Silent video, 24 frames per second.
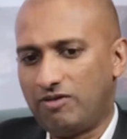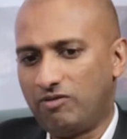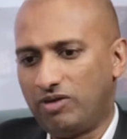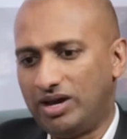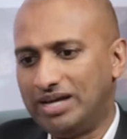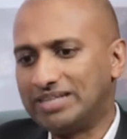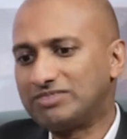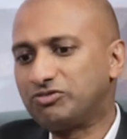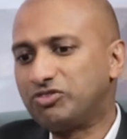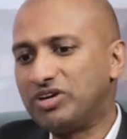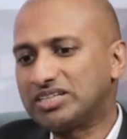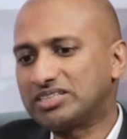
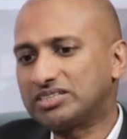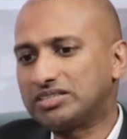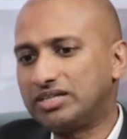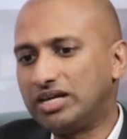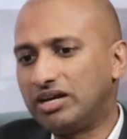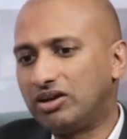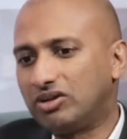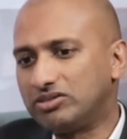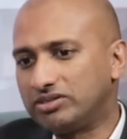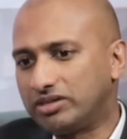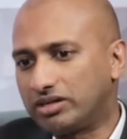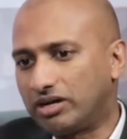We are
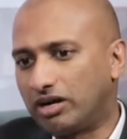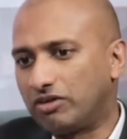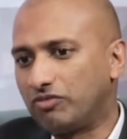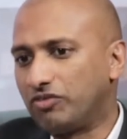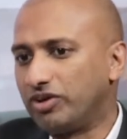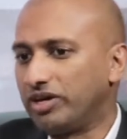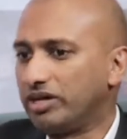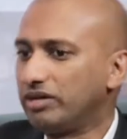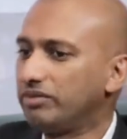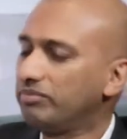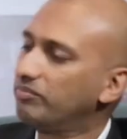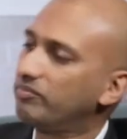still on the
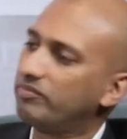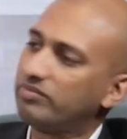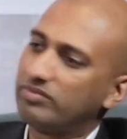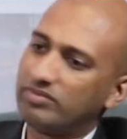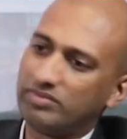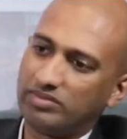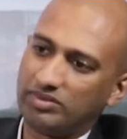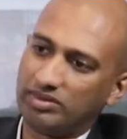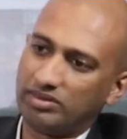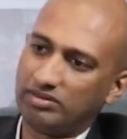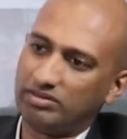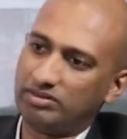runway.
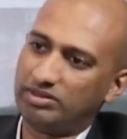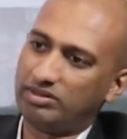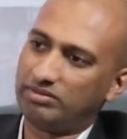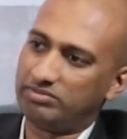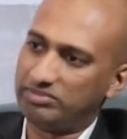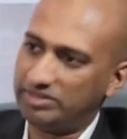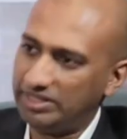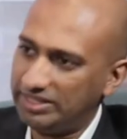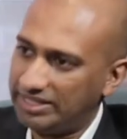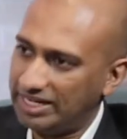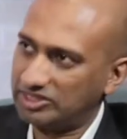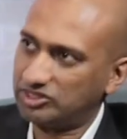
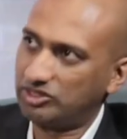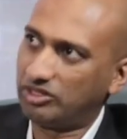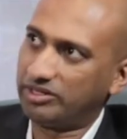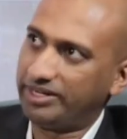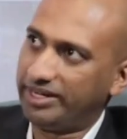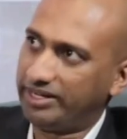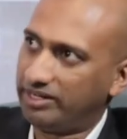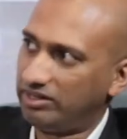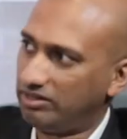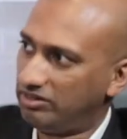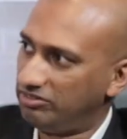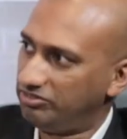It has not
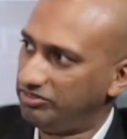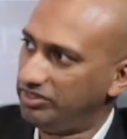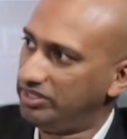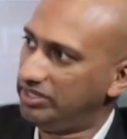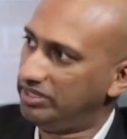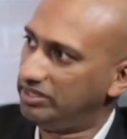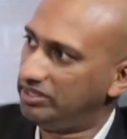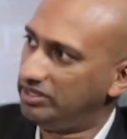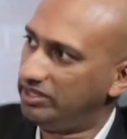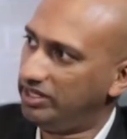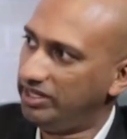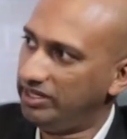taken off yet,
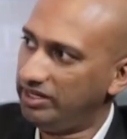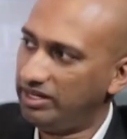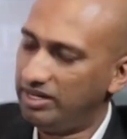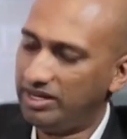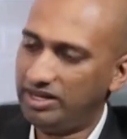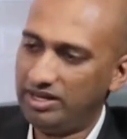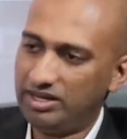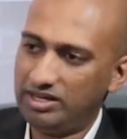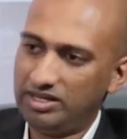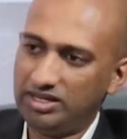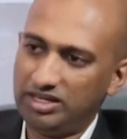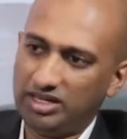right?
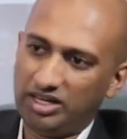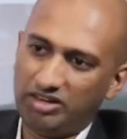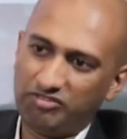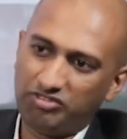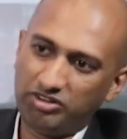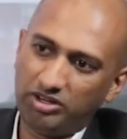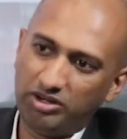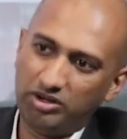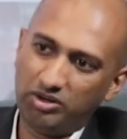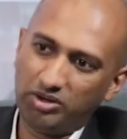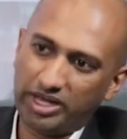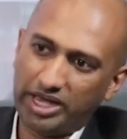If
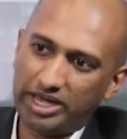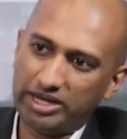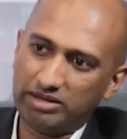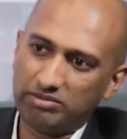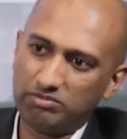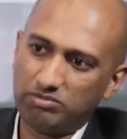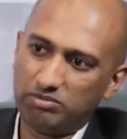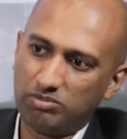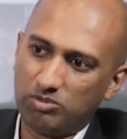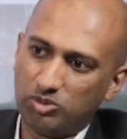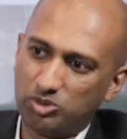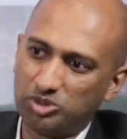you look
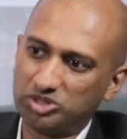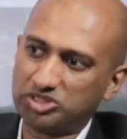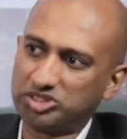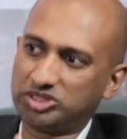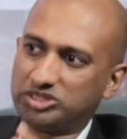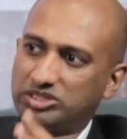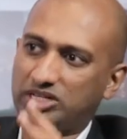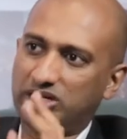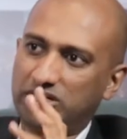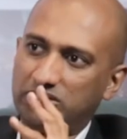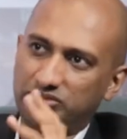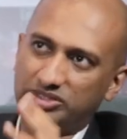at
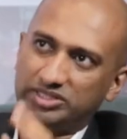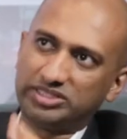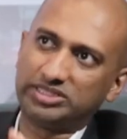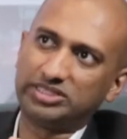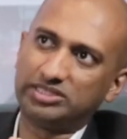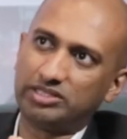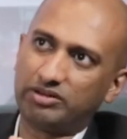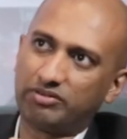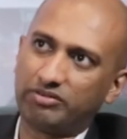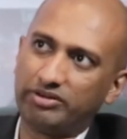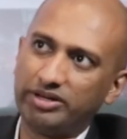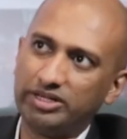most countries
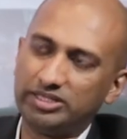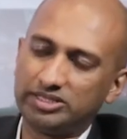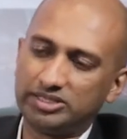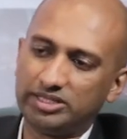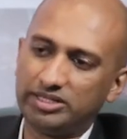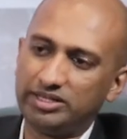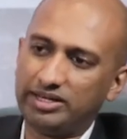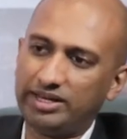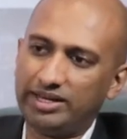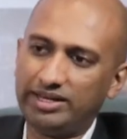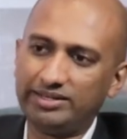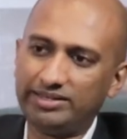in the
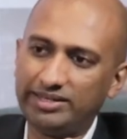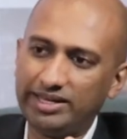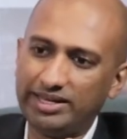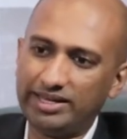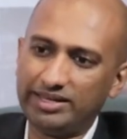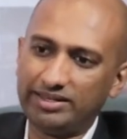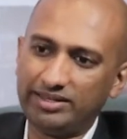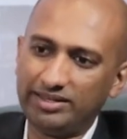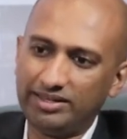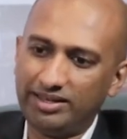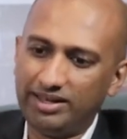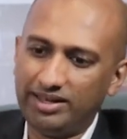region,
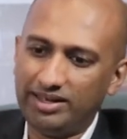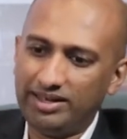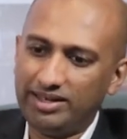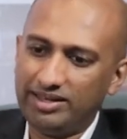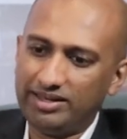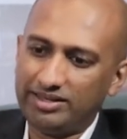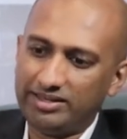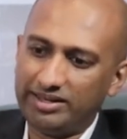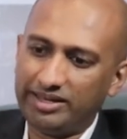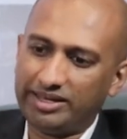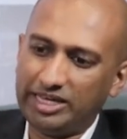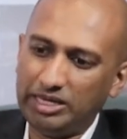they
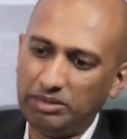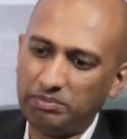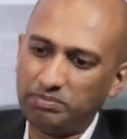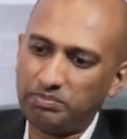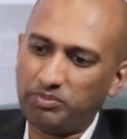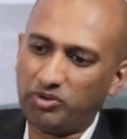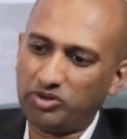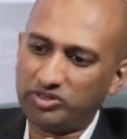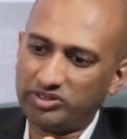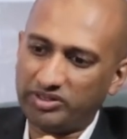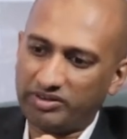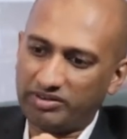
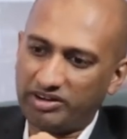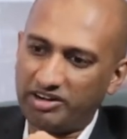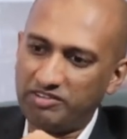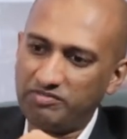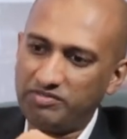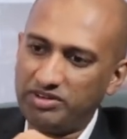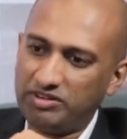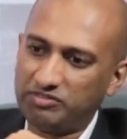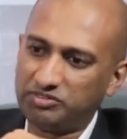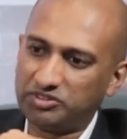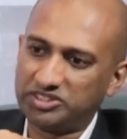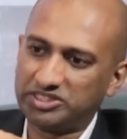keep on the
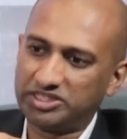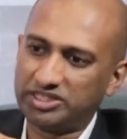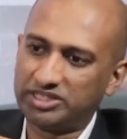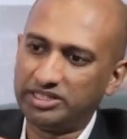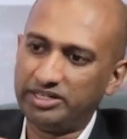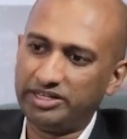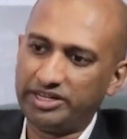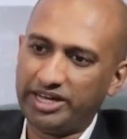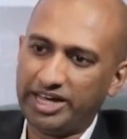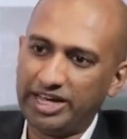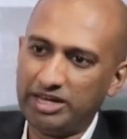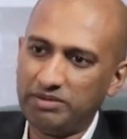runway for a
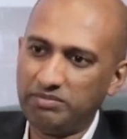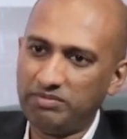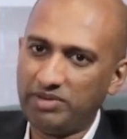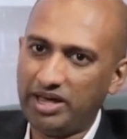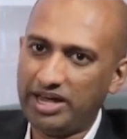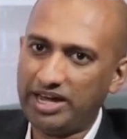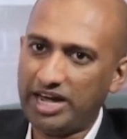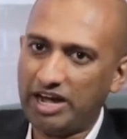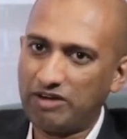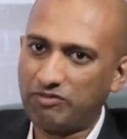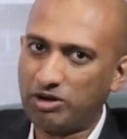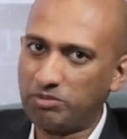certain time
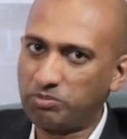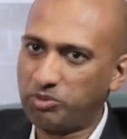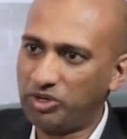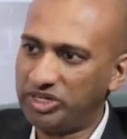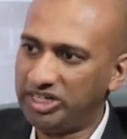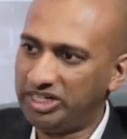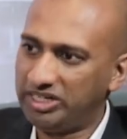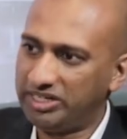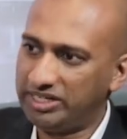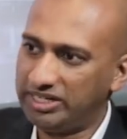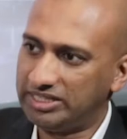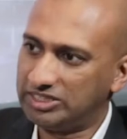and at one
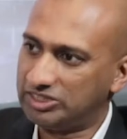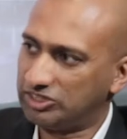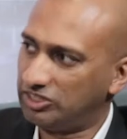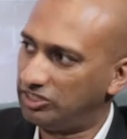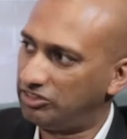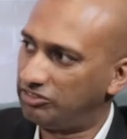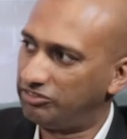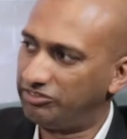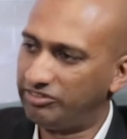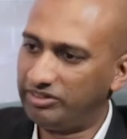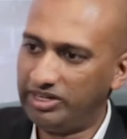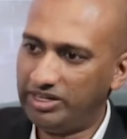point it takes
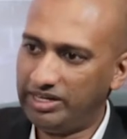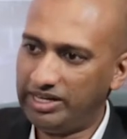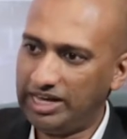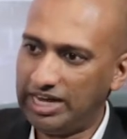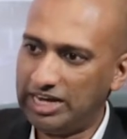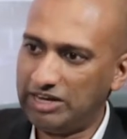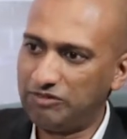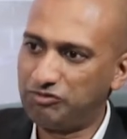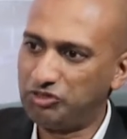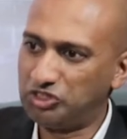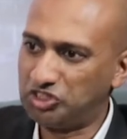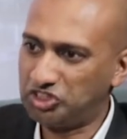off.
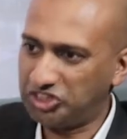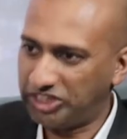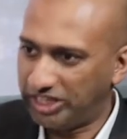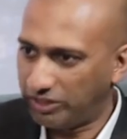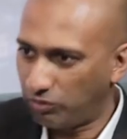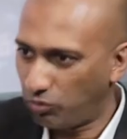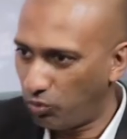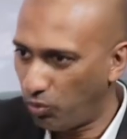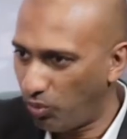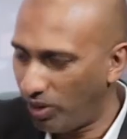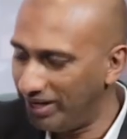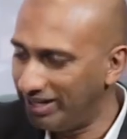And if you check
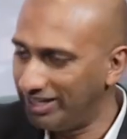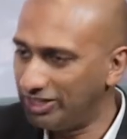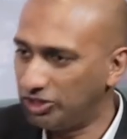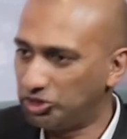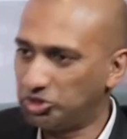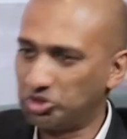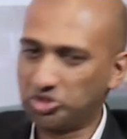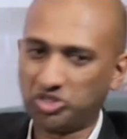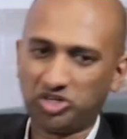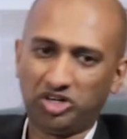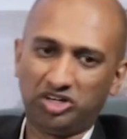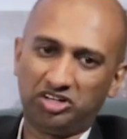why it
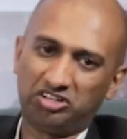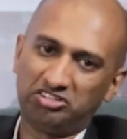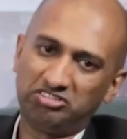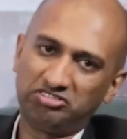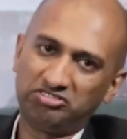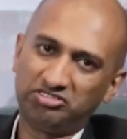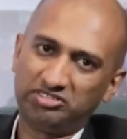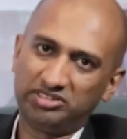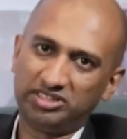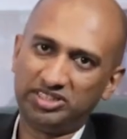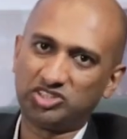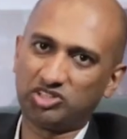took
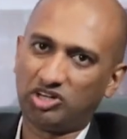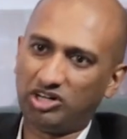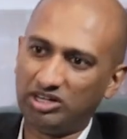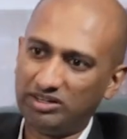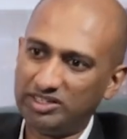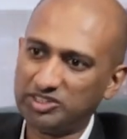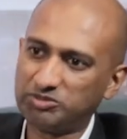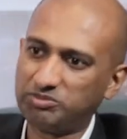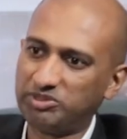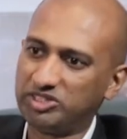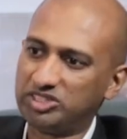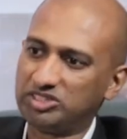off, it's
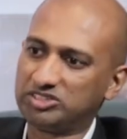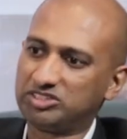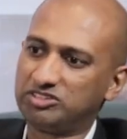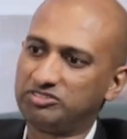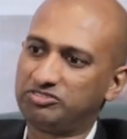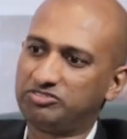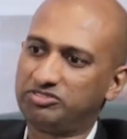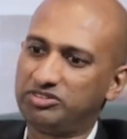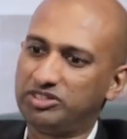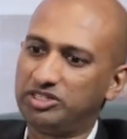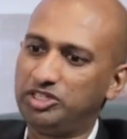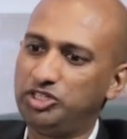always because
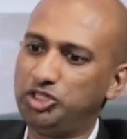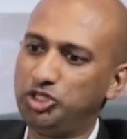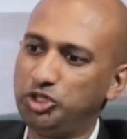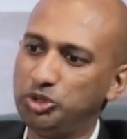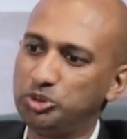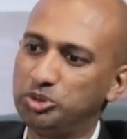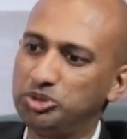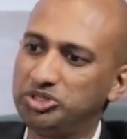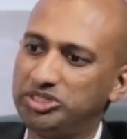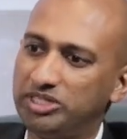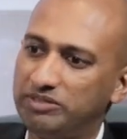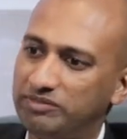of a
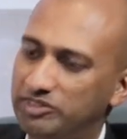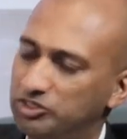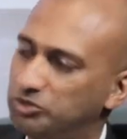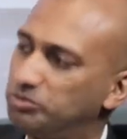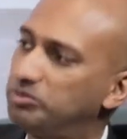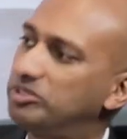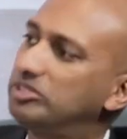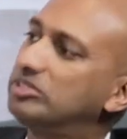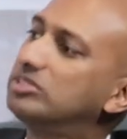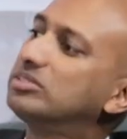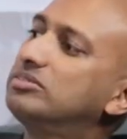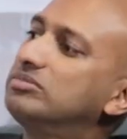huge
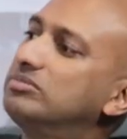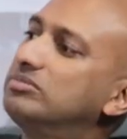investment,